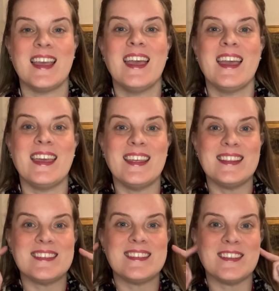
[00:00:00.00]

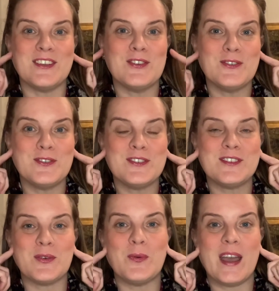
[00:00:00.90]
it's used
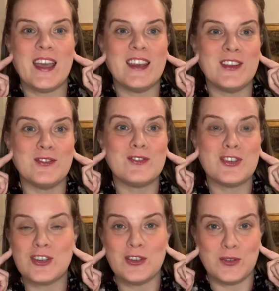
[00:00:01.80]
when you
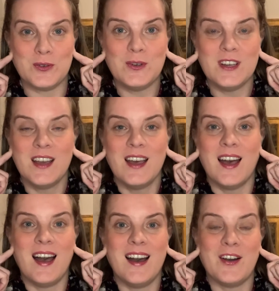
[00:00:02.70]
chew
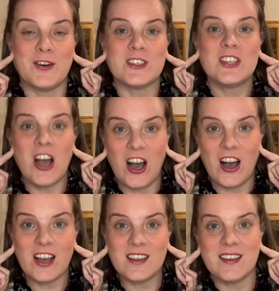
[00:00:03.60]
or
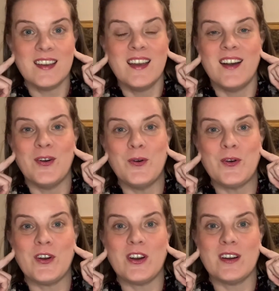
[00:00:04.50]
talk,
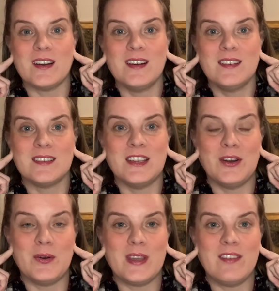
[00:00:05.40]
or
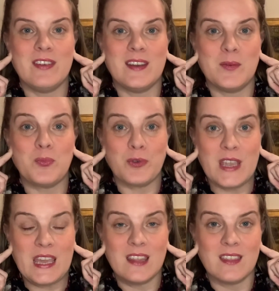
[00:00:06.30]
even
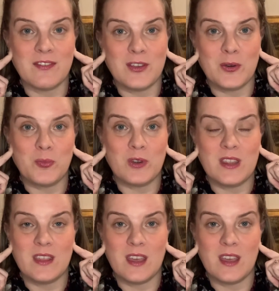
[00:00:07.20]
breathe if you're breathing